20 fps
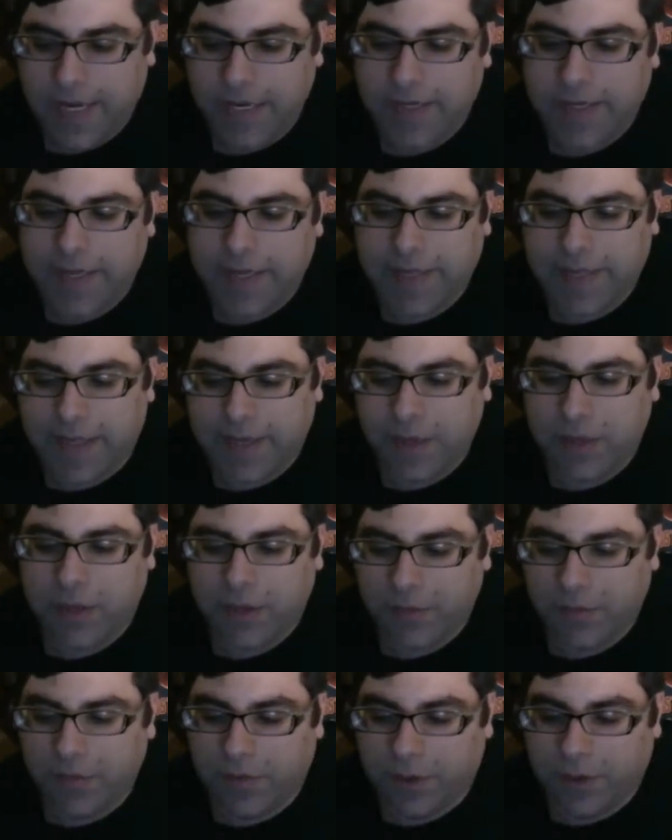attention
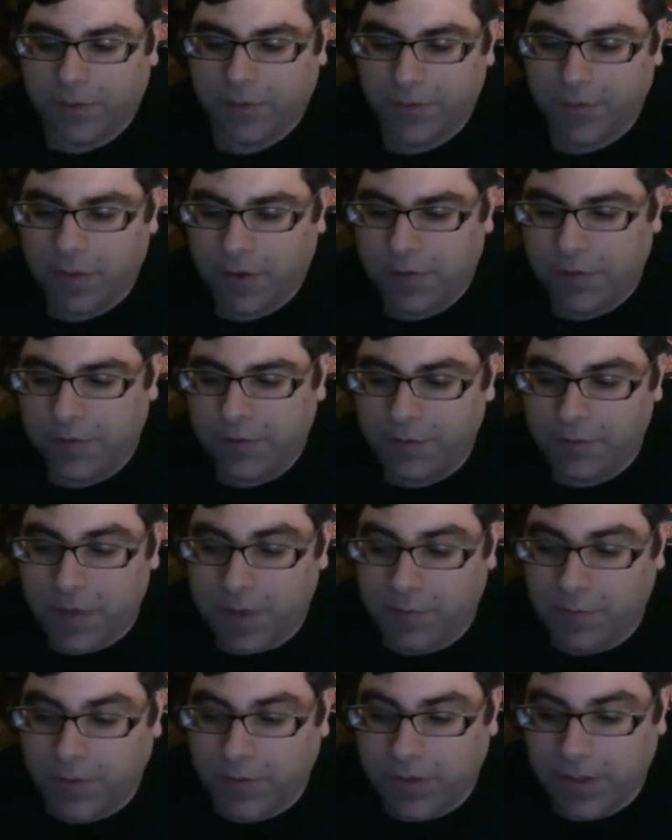of
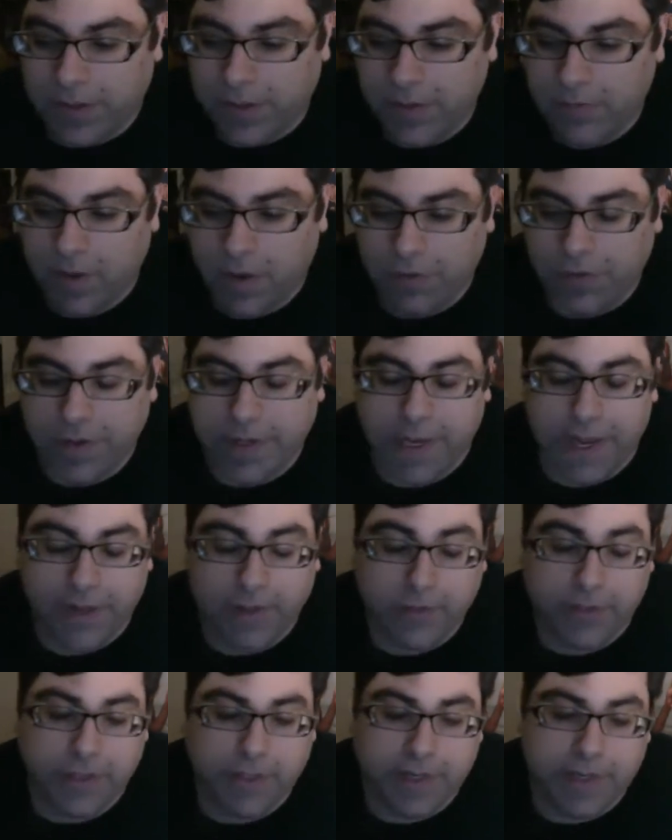people that they've already
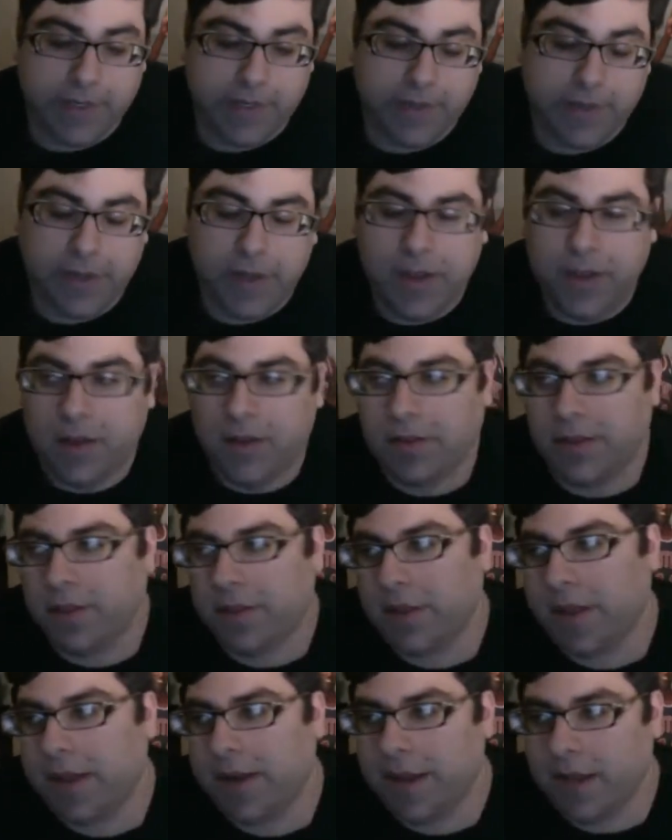alienated. This
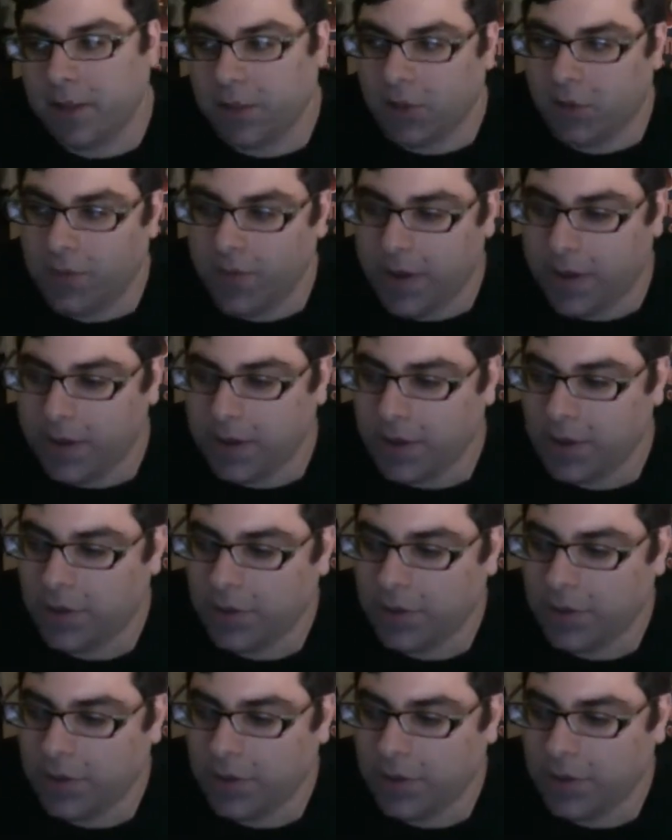guy, not so much.